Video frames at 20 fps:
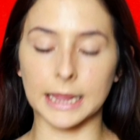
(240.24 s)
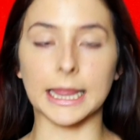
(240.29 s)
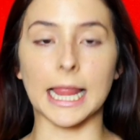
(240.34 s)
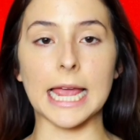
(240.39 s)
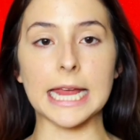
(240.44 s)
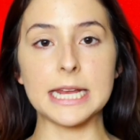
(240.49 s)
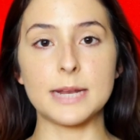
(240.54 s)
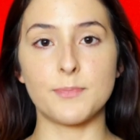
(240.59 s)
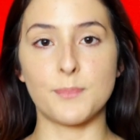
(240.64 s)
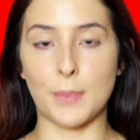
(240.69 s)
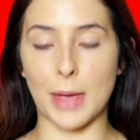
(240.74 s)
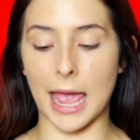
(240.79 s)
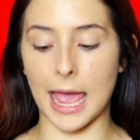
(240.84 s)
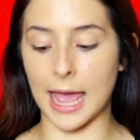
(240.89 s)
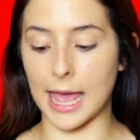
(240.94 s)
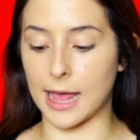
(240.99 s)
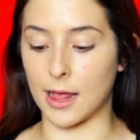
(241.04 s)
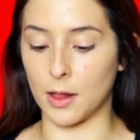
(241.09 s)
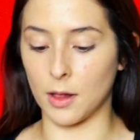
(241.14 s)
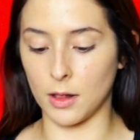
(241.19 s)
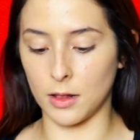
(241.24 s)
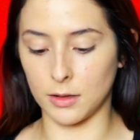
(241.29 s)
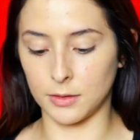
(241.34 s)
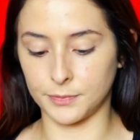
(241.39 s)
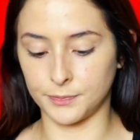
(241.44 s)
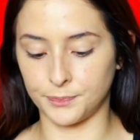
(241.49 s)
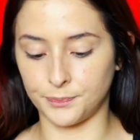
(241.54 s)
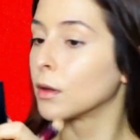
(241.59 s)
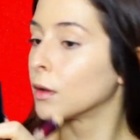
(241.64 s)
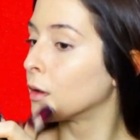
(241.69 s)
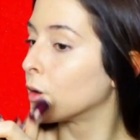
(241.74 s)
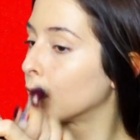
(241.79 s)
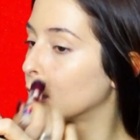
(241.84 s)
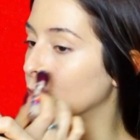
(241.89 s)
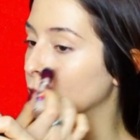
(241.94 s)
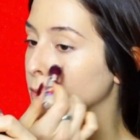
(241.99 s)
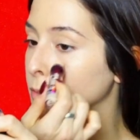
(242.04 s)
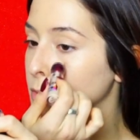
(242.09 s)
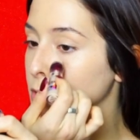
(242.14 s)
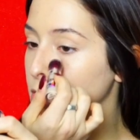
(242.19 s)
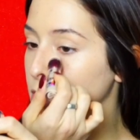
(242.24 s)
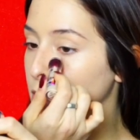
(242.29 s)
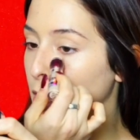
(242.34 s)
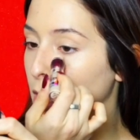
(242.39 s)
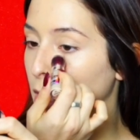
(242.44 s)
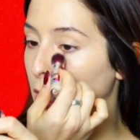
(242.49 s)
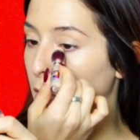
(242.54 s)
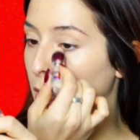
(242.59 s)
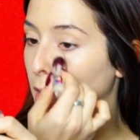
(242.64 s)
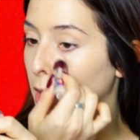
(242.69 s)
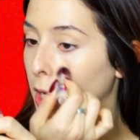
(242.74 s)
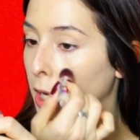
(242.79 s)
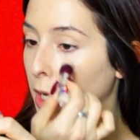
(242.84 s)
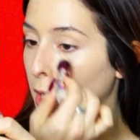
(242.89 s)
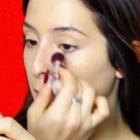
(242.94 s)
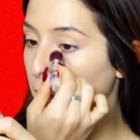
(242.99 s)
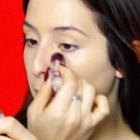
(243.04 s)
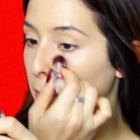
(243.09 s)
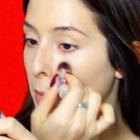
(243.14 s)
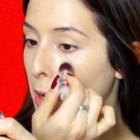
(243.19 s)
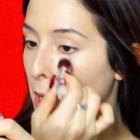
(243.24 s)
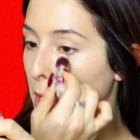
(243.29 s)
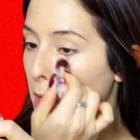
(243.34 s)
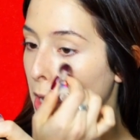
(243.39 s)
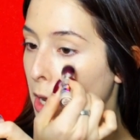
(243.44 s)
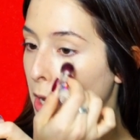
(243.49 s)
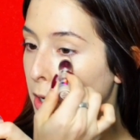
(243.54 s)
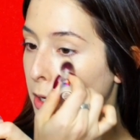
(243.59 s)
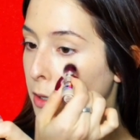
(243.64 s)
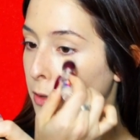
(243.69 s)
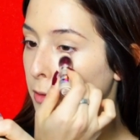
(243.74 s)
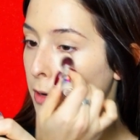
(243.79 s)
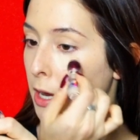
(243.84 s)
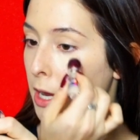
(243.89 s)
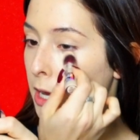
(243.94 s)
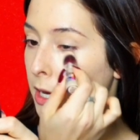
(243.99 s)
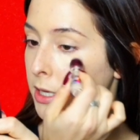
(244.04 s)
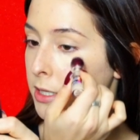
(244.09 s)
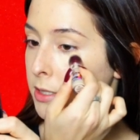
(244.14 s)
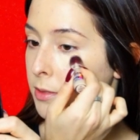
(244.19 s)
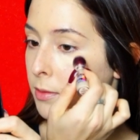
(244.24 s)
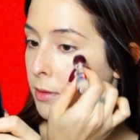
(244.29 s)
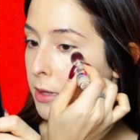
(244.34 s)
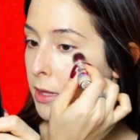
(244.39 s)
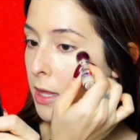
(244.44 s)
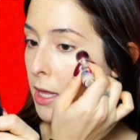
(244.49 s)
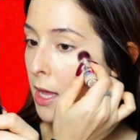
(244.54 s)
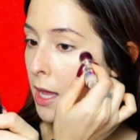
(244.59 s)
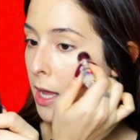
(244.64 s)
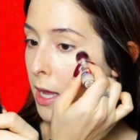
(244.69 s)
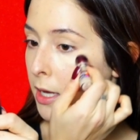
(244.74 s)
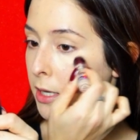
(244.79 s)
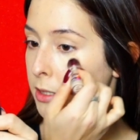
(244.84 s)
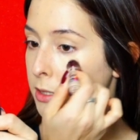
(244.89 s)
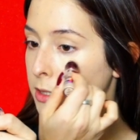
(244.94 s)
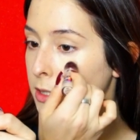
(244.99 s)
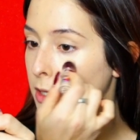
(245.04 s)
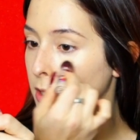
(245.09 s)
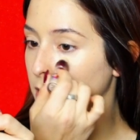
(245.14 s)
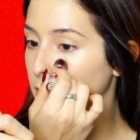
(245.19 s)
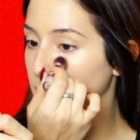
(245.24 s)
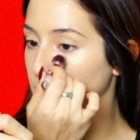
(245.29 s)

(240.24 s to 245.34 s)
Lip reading: Light Pale. I'm just going to hit my under eyes with that.